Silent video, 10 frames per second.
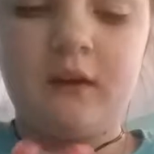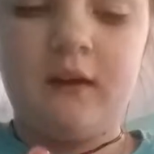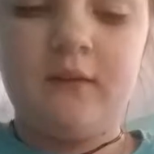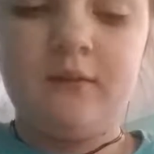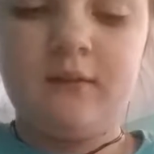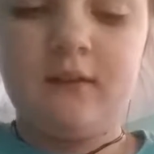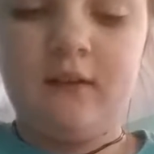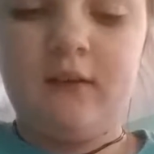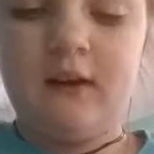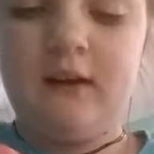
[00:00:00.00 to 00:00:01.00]
Okay.
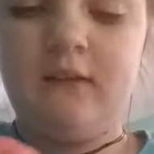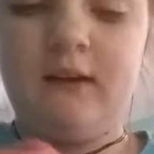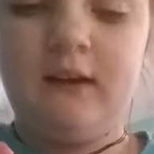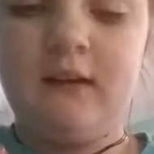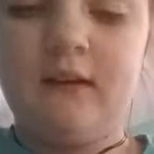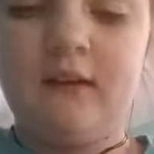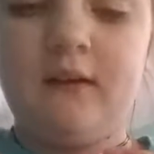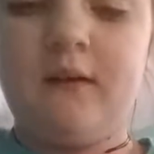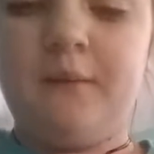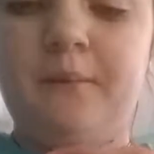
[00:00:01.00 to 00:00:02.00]
So anyway,
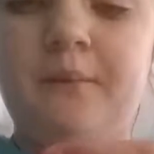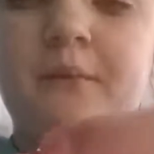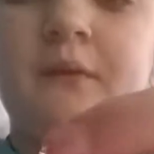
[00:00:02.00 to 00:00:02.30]
um,